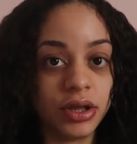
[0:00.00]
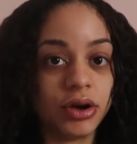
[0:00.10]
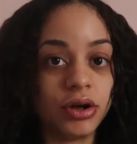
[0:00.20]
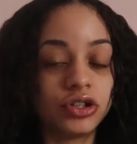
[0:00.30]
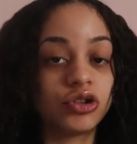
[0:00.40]

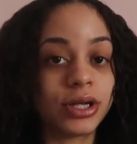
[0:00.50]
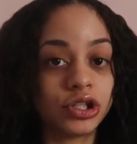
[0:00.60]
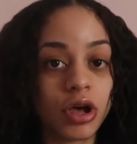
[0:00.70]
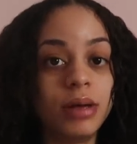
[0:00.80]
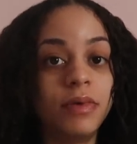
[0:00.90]
y'all. So I
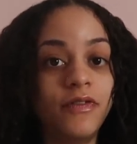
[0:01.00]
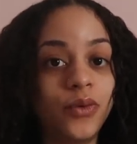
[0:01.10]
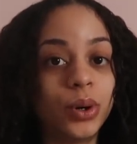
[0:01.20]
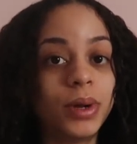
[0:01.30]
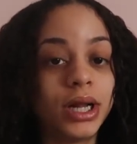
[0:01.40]
saw him
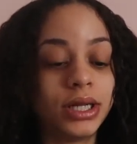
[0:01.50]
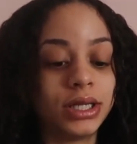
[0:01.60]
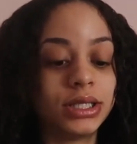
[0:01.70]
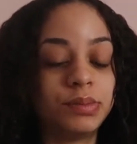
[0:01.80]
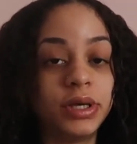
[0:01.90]
before, but I
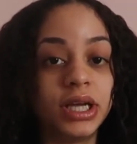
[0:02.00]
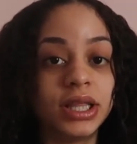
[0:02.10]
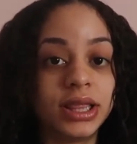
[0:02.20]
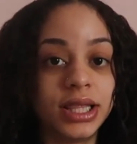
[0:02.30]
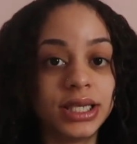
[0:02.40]
didn't
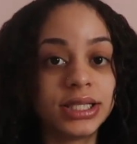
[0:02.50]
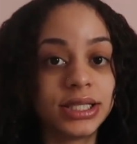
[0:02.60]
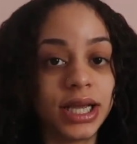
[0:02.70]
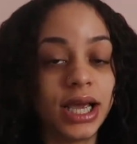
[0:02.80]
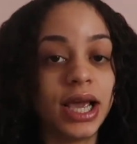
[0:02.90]
speak. This
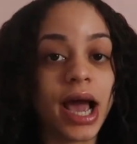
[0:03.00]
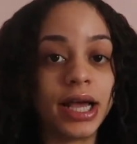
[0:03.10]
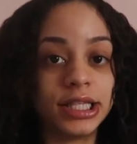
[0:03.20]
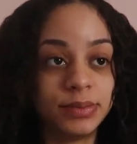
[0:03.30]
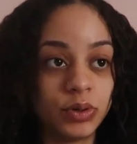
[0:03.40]
day
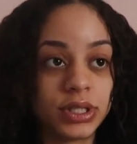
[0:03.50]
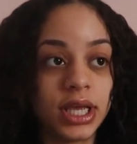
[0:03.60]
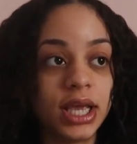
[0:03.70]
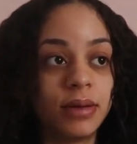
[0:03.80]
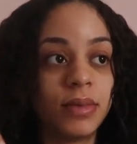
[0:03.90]
I spoke to
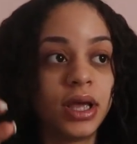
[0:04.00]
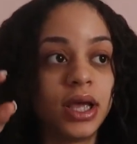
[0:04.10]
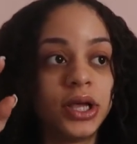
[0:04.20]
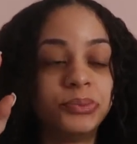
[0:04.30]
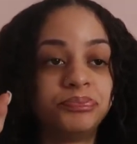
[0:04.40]
him
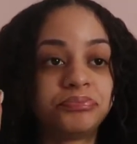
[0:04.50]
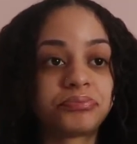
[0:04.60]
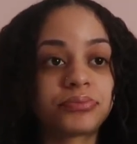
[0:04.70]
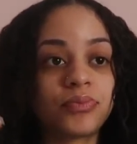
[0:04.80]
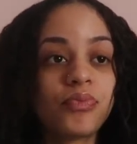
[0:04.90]

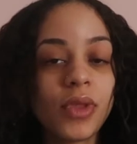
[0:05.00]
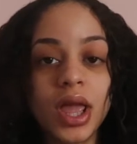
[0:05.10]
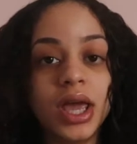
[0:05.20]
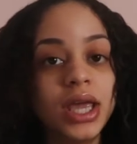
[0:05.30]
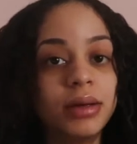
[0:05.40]

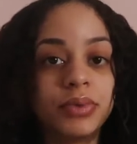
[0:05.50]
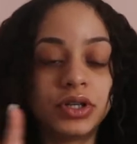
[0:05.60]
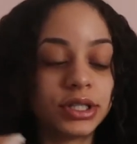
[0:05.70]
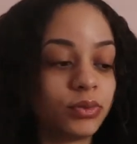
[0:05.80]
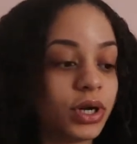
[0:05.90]
in
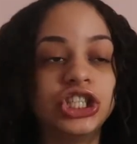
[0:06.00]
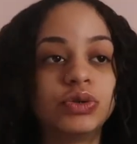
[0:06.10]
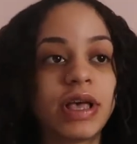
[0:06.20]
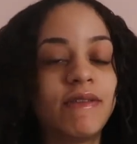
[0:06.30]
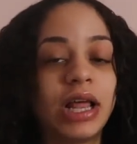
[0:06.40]
person. She
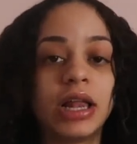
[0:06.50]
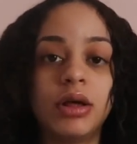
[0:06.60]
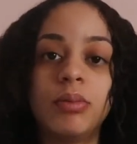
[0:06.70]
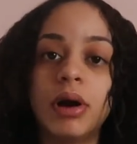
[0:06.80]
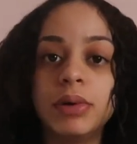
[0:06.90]
was having like a
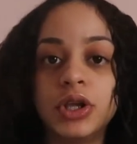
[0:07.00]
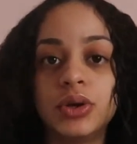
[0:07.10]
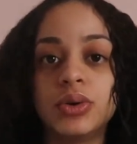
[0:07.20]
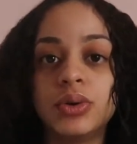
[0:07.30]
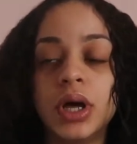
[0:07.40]
little
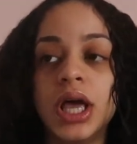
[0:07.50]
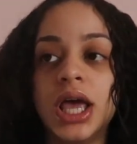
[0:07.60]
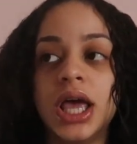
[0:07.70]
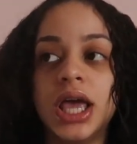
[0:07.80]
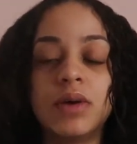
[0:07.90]
barbecue.
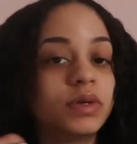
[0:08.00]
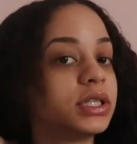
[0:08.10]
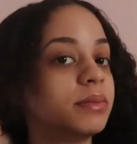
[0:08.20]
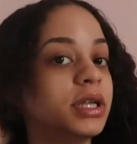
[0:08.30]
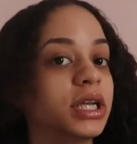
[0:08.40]
It was
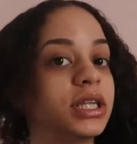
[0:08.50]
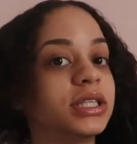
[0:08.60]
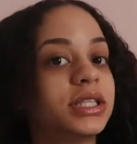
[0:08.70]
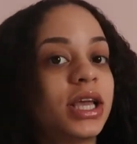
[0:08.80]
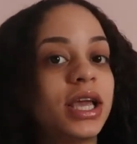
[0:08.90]

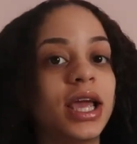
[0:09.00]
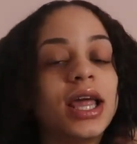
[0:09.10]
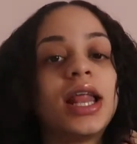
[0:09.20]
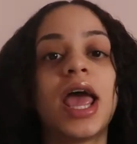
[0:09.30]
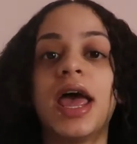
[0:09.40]
Dominican's Day
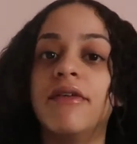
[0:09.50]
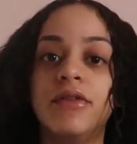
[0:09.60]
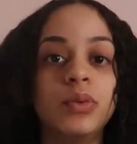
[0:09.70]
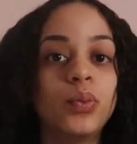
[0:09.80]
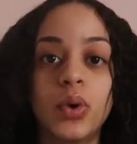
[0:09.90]
and
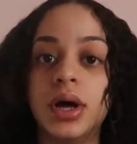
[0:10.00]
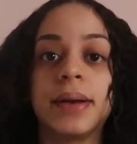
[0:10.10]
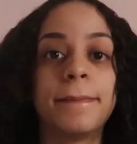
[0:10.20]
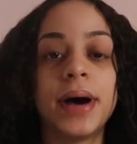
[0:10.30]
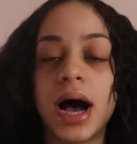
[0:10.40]

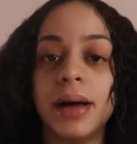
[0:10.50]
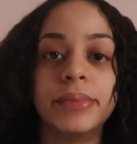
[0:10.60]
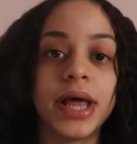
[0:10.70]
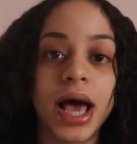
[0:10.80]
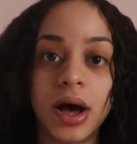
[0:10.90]
everyone
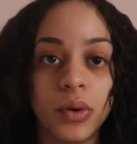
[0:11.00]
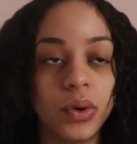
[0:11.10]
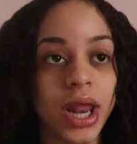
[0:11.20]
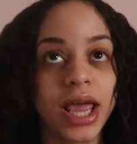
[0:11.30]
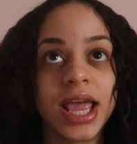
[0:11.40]
popped
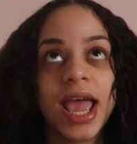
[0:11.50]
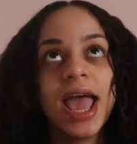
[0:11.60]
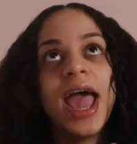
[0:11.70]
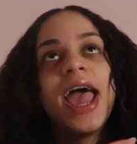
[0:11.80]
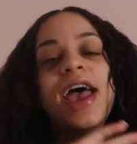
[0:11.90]
out. Like,
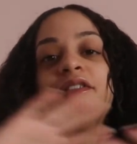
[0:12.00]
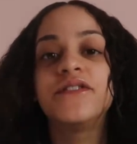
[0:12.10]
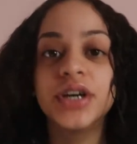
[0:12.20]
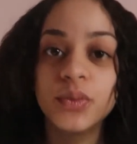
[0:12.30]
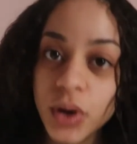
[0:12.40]

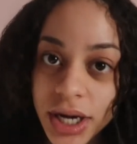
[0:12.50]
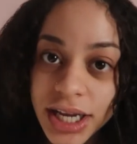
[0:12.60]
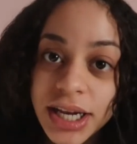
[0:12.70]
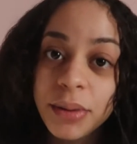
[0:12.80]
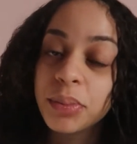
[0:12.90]

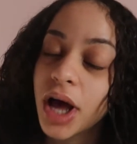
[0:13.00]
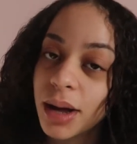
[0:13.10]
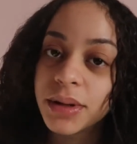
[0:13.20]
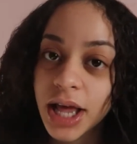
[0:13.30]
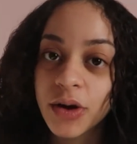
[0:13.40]
everyone
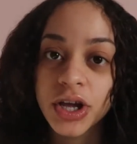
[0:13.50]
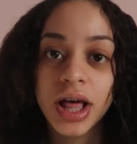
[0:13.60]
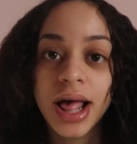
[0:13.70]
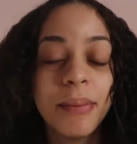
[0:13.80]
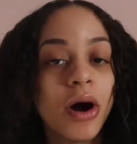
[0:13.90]
popped out,
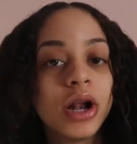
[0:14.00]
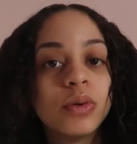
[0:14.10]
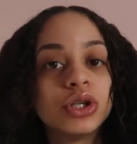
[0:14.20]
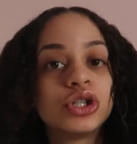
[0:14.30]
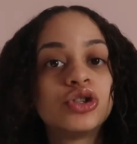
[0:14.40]
y'all. That party
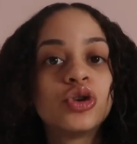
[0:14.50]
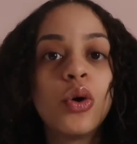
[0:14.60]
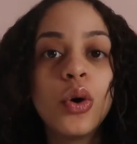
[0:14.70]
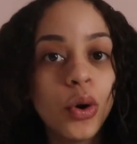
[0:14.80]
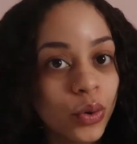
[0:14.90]
was
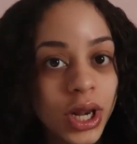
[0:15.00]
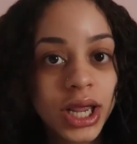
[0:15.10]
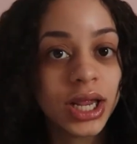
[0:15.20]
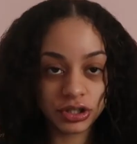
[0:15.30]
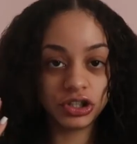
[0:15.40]
too
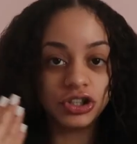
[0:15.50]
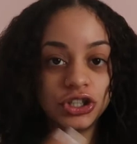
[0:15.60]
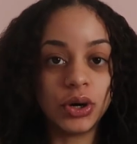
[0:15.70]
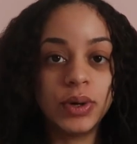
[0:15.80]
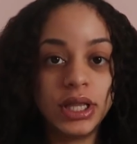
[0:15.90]
lit.
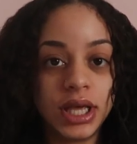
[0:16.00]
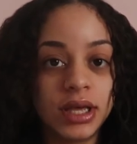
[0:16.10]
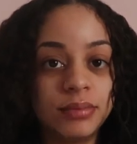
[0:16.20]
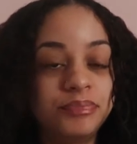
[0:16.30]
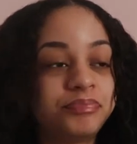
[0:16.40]
Joe and
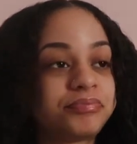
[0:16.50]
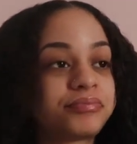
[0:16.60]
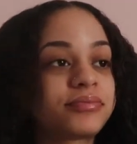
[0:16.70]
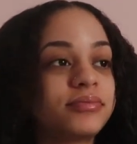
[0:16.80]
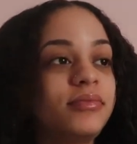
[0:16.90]
them
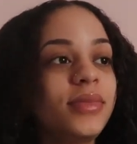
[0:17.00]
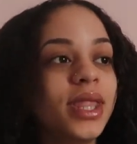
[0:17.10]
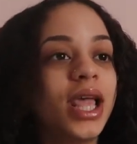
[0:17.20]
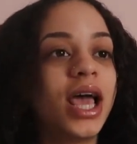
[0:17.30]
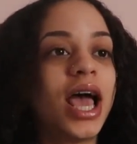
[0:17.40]

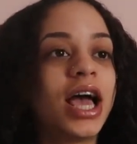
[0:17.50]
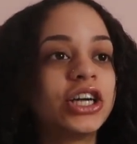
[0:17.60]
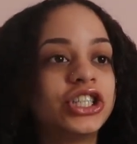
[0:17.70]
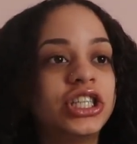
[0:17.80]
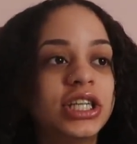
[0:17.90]

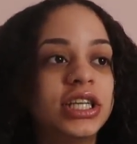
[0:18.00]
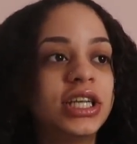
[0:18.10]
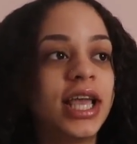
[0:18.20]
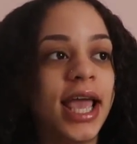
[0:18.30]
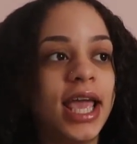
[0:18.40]
actually
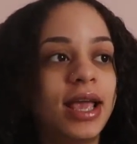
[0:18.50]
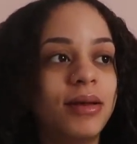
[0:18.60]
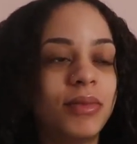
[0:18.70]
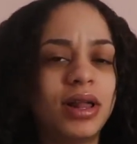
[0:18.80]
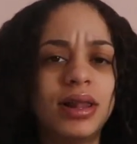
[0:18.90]

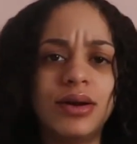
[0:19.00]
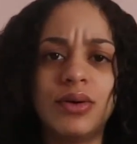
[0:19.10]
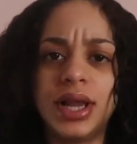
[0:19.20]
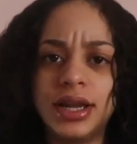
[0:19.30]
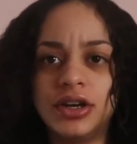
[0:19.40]
came a little
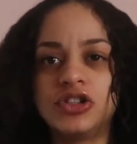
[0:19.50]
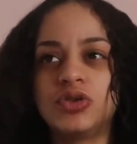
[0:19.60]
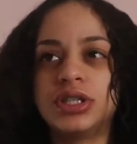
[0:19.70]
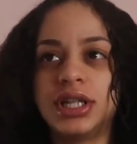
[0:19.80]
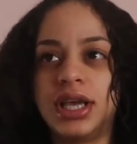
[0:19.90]
later,
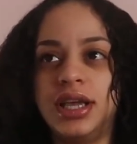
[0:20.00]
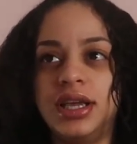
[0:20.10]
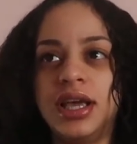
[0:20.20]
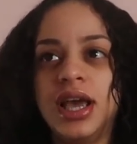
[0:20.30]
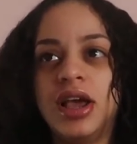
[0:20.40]
towards like